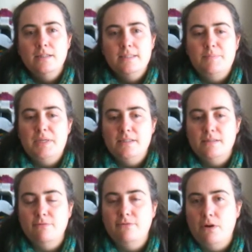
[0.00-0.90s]
spinners
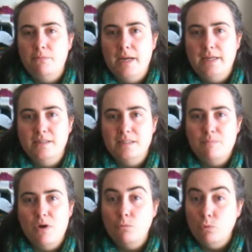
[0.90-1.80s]
and felt makers
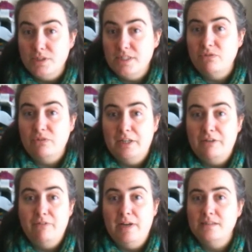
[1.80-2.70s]
might want different
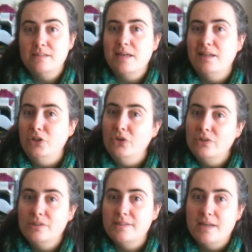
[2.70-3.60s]
effects and
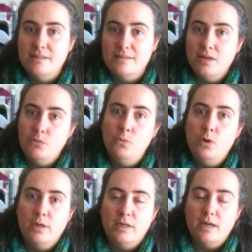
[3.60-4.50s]
looks as they work,